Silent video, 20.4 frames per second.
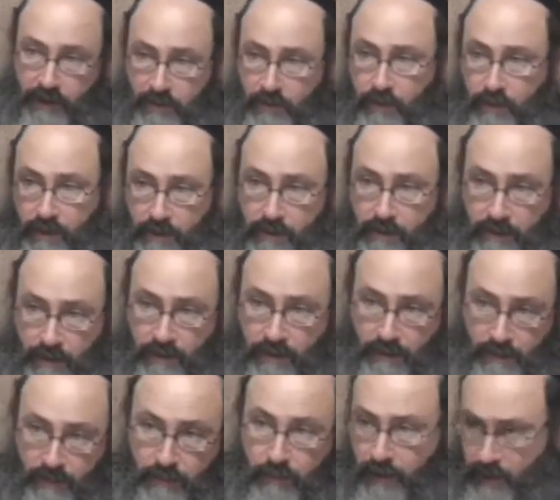that's why.
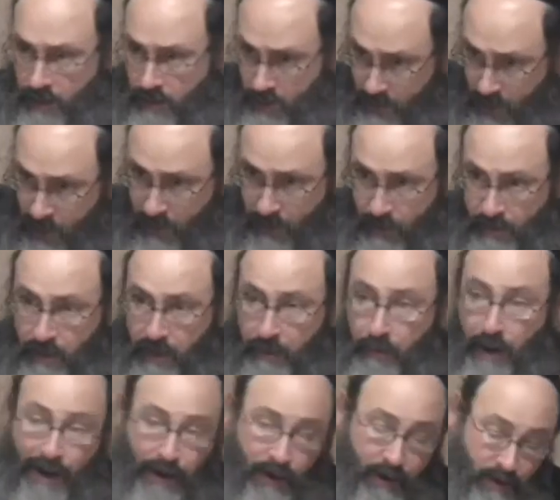But it's right, and
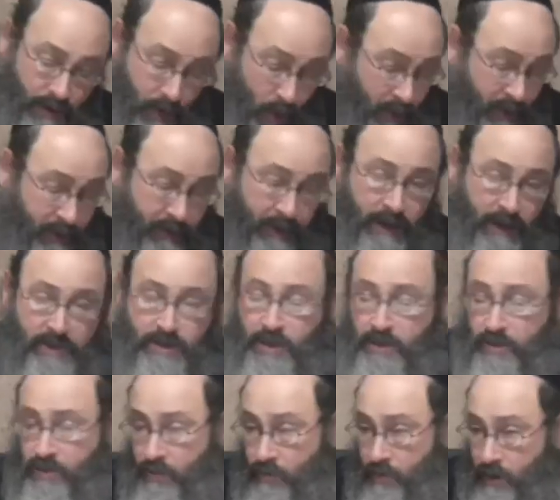then the only thing is
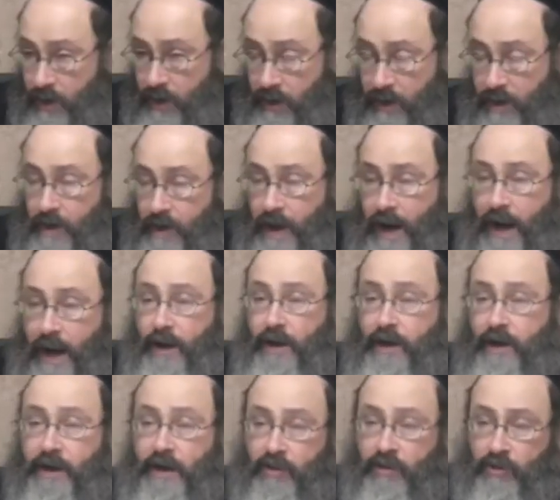the 3, how do
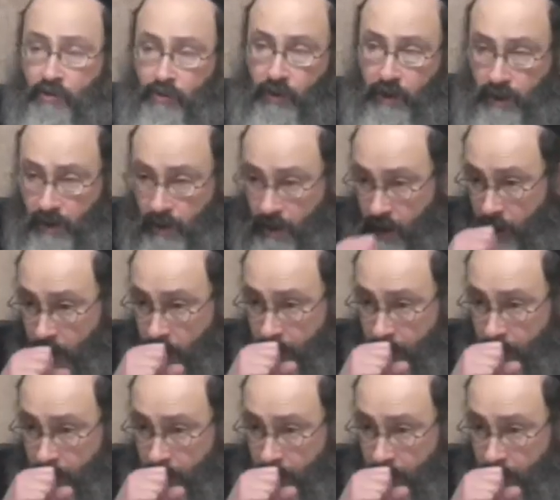you get 3?